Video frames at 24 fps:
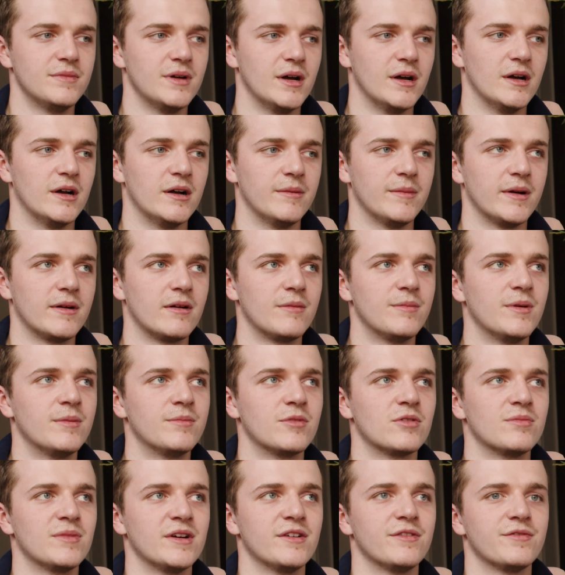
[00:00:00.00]
I remember
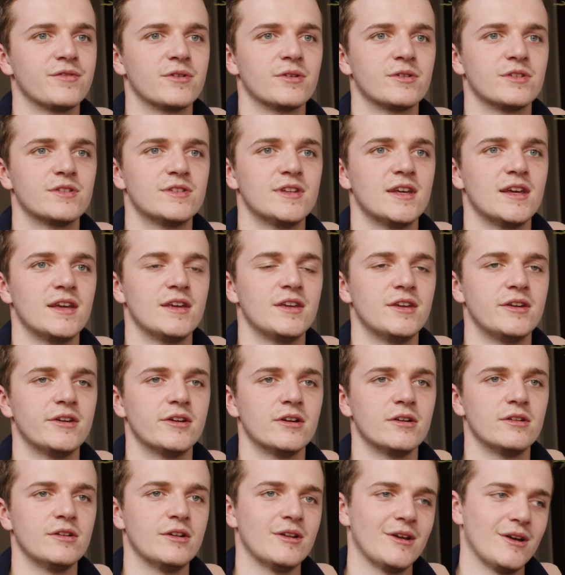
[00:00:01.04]
my first day here,
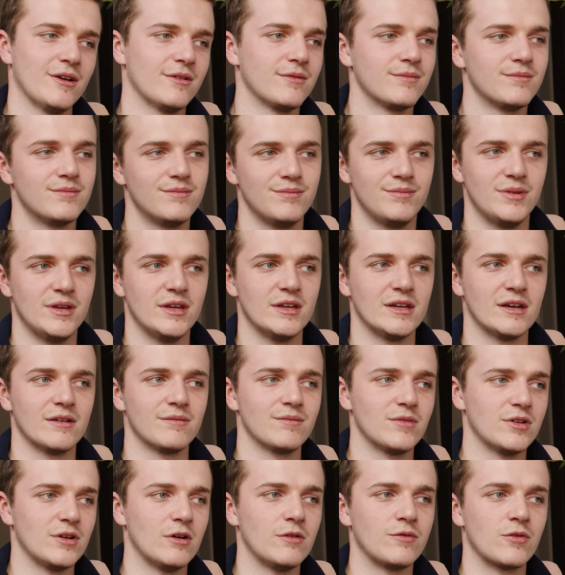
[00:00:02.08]
you know, being
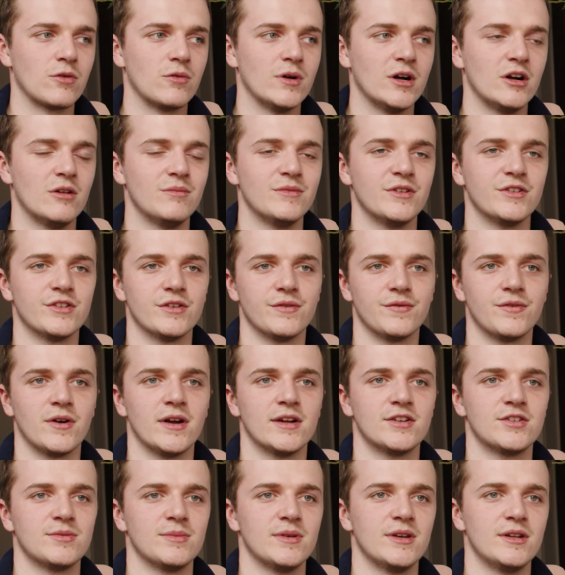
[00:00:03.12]
overwhelmed as a
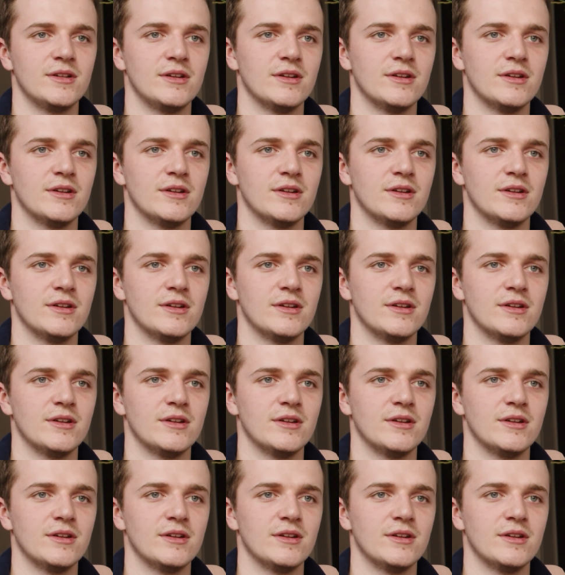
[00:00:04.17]
freshman.